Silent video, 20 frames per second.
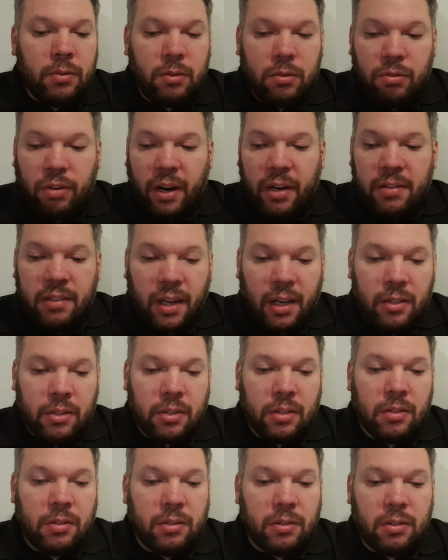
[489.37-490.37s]

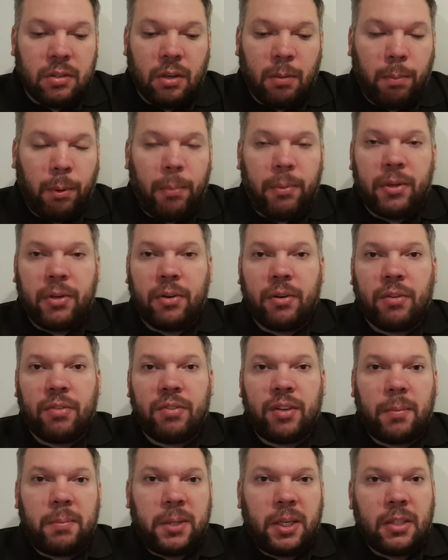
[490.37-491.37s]
transactions, I've probably gone off
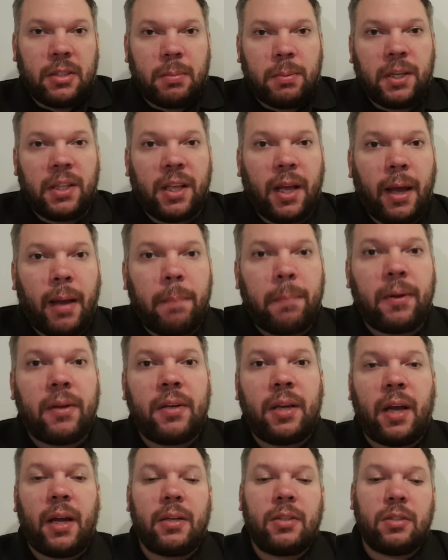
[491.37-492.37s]
subject a bit there, but
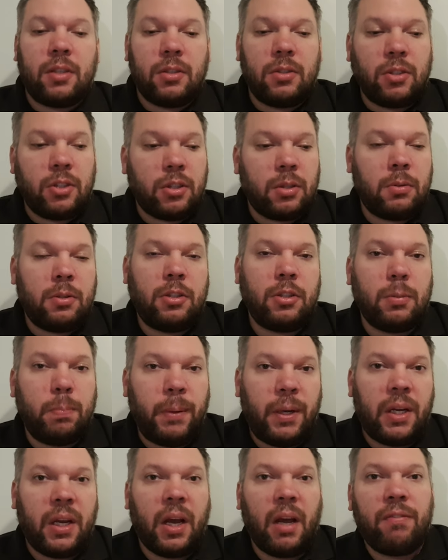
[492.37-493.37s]
yeah, so just
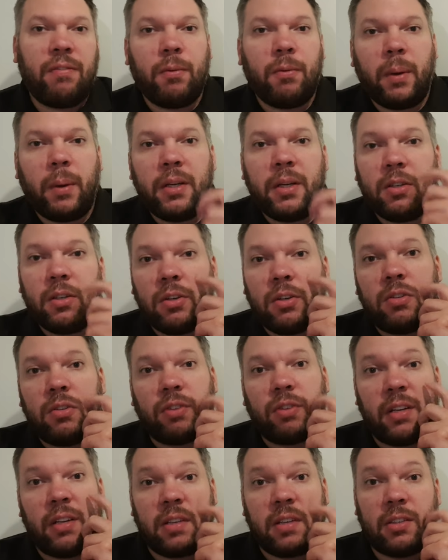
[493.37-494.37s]
be careful when you do
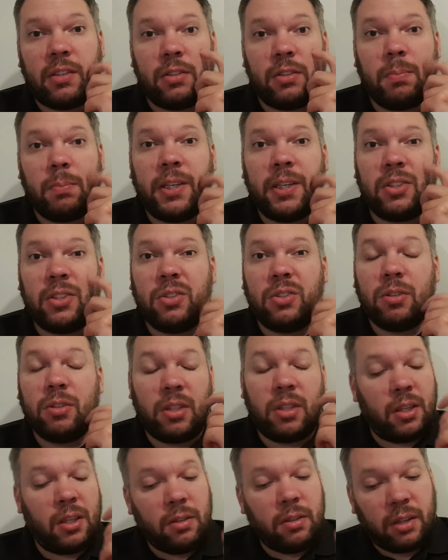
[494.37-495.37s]
transactions. Make sure
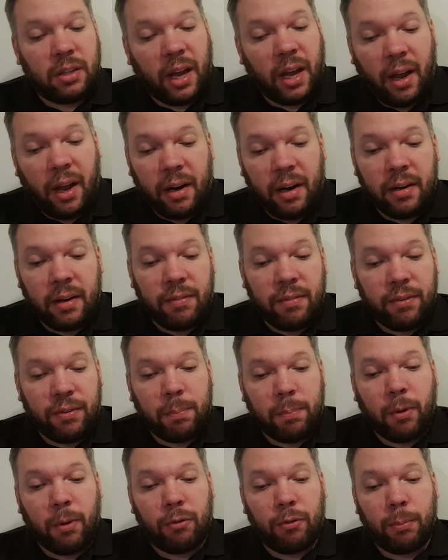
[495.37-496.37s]
that you can, if you
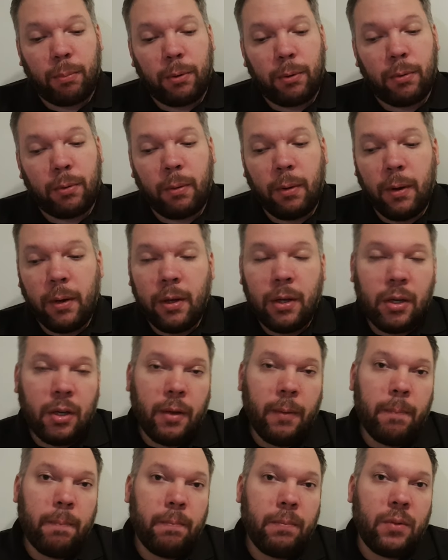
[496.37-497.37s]
possible,
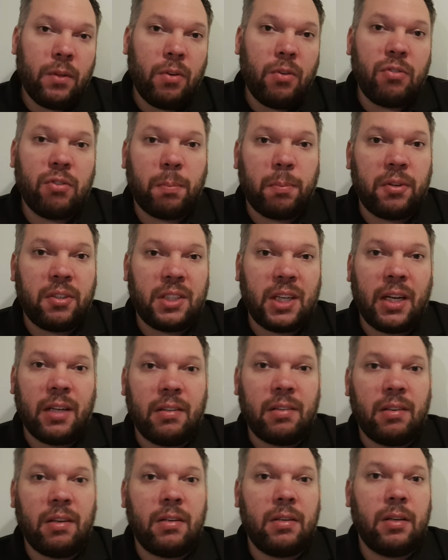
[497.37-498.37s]
use a
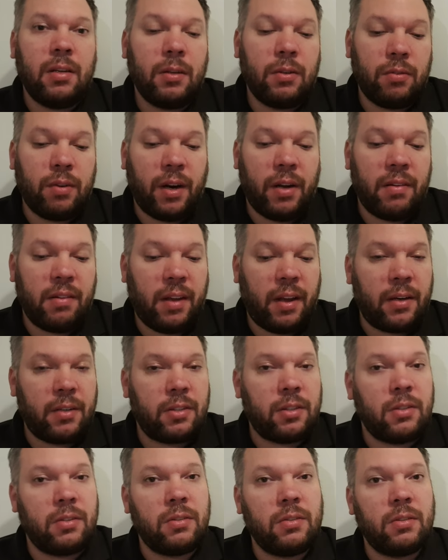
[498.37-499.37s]
protected
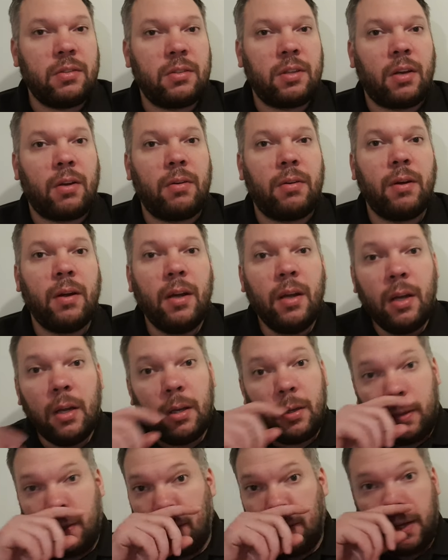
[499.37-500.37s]
transaction so
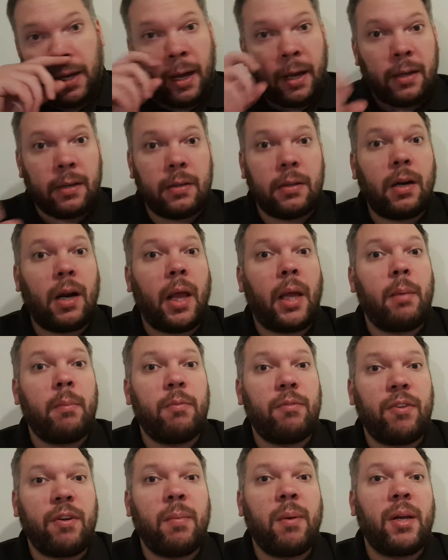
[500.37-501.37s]
you can
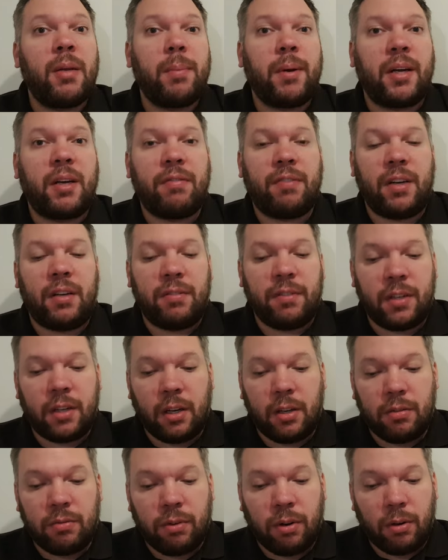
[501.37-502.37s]
claim for your money back if anything
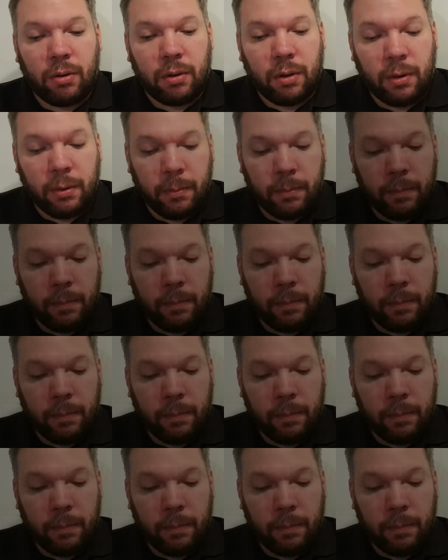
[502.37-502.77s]
goes wrong.